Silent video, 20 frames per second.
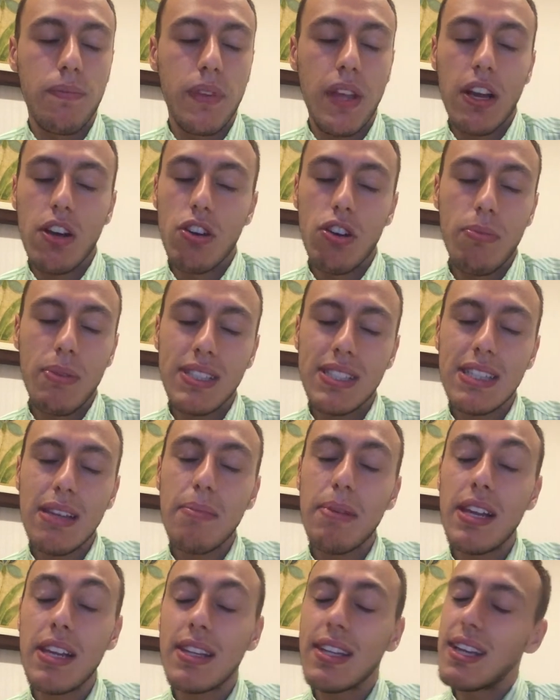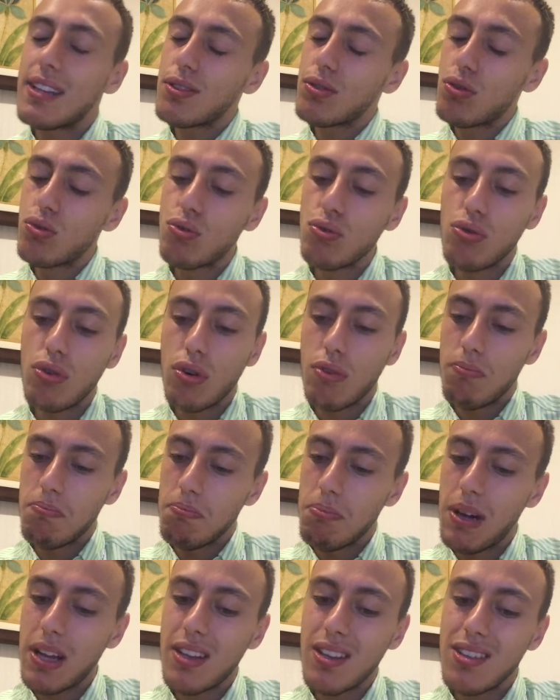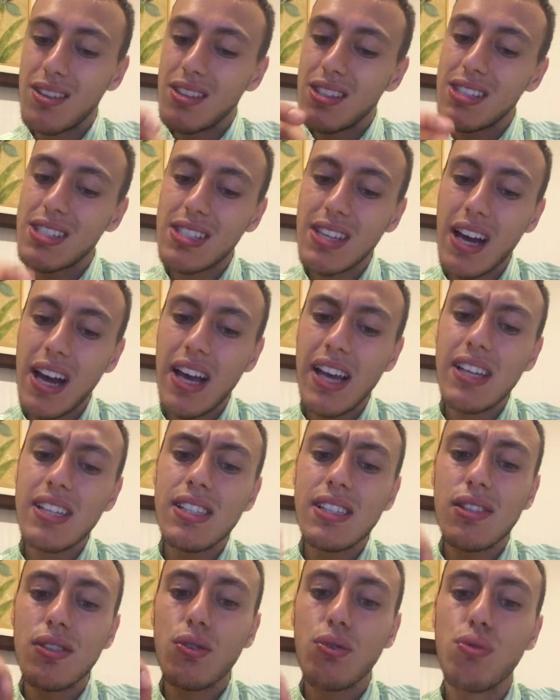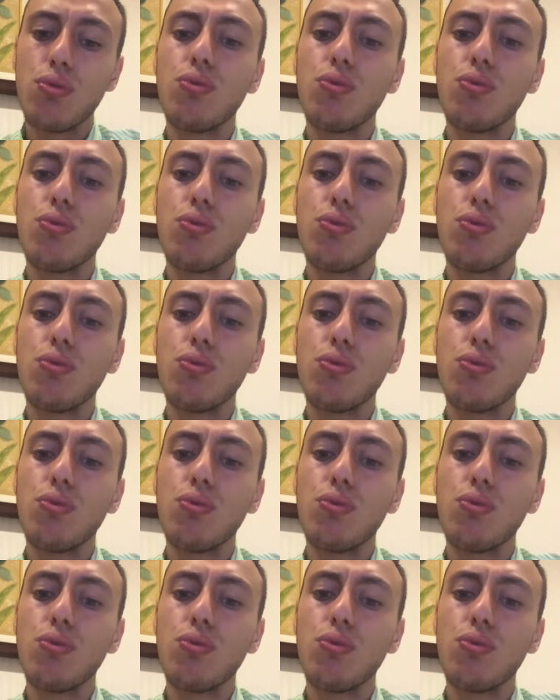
economic stability, but in this case